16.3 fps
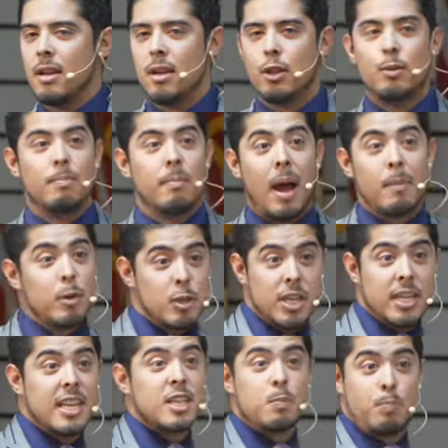My music
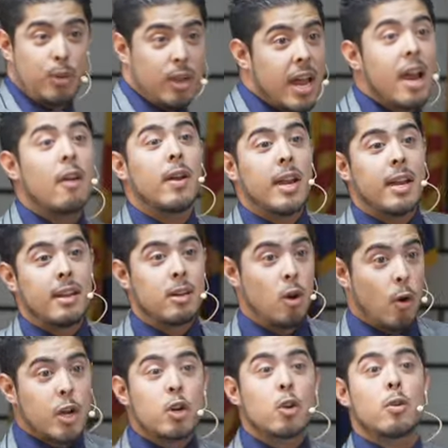is blaring,
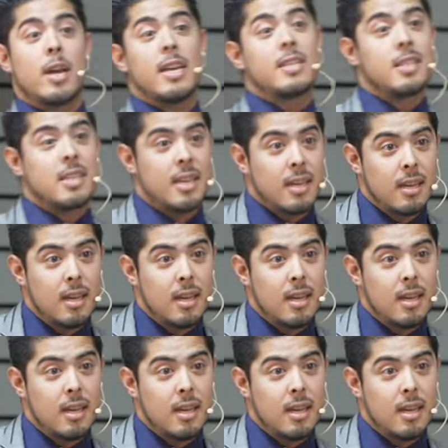going crazy.